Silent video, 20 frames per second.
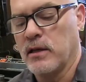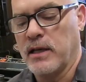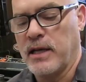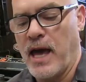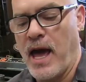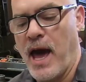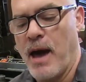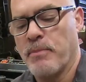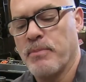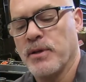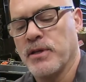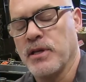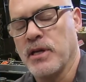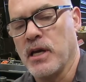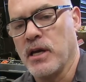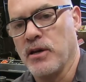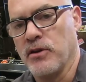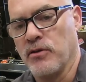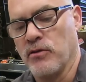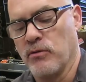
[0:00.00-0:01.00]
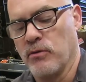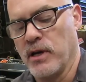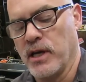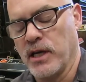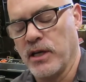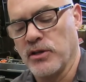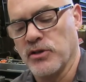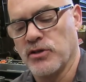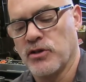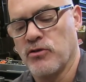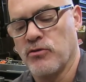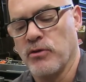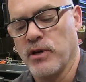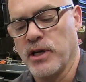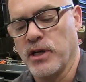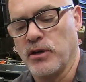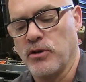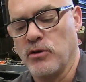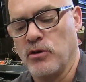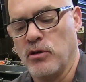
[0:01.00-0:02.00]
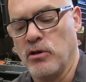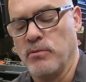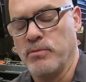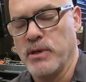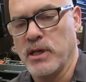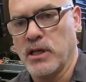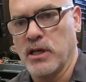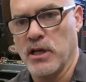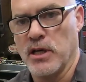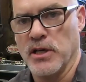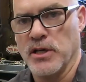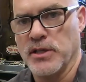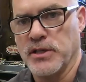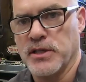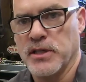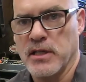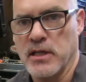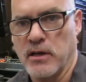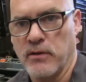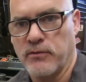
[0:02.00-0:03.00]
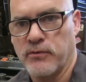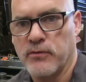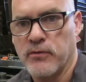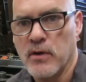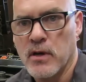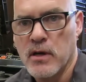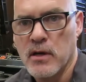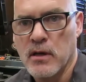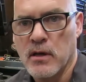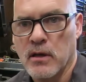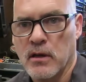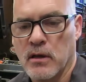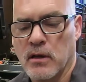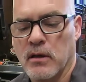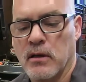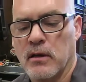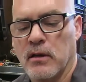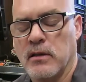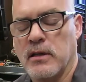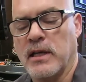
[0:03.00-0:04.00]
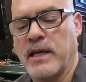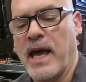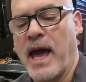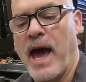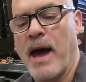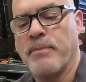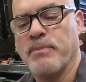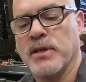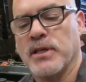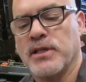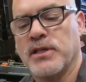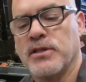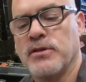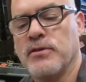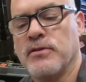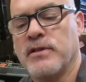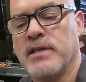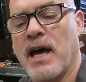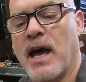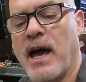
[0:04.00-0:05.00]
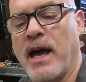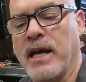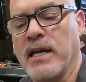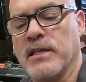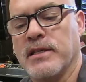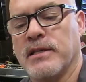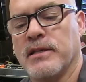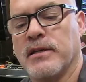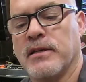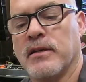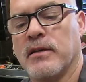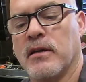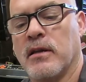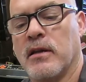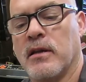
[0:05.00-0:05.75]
The gap at the end of the ring is critical, because if the gap is too tight,